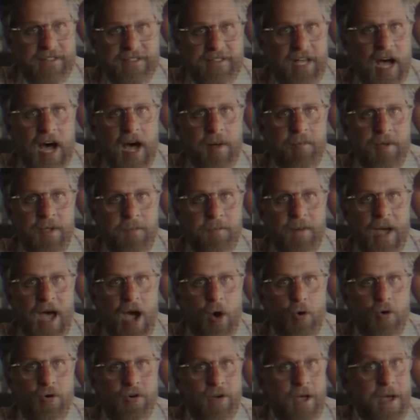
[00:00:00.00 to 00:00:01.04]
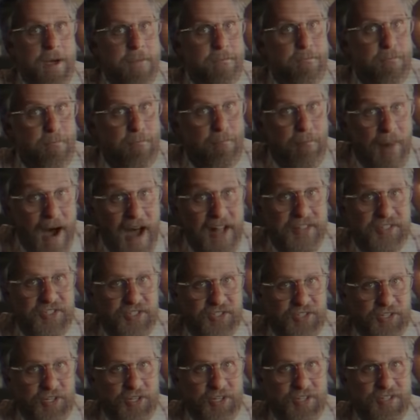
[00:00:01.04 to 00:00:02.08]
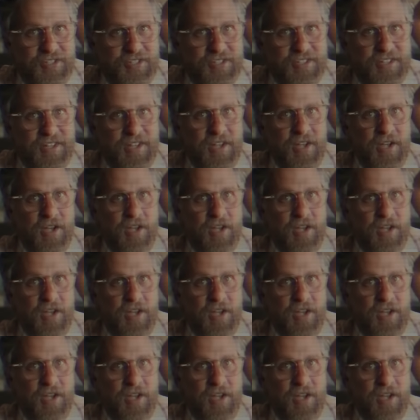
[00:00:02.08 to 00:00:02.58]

atomic-powered monsters